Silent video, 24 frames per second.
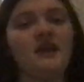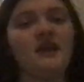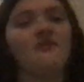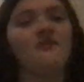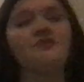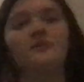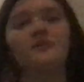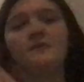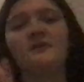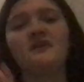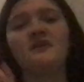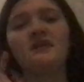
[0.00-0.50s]

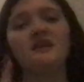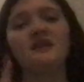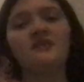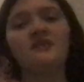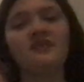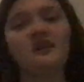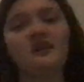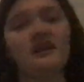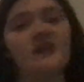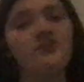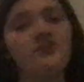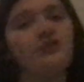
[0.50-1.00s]
You believe he
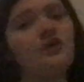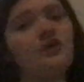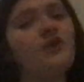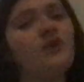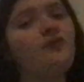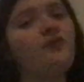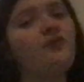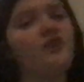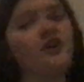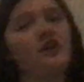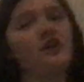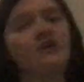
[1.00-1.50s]
can do it
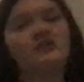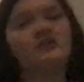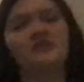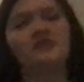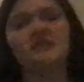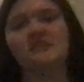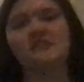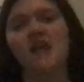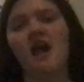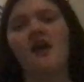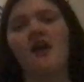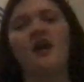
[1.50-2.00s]
for you, just
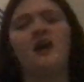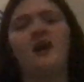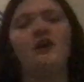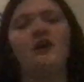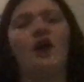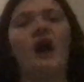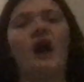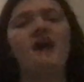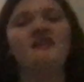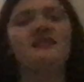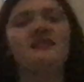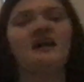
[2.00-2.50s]
shout out,
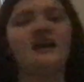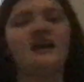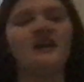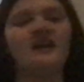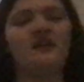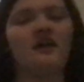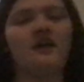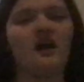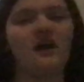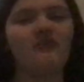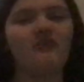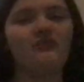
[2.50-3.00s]
I thank
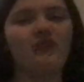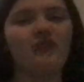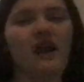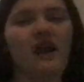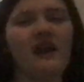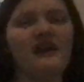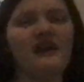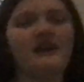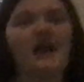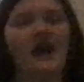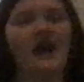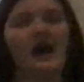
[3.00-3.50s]
God,
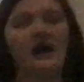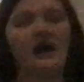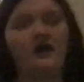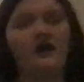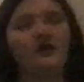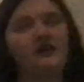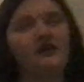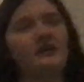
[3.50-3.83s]
right now.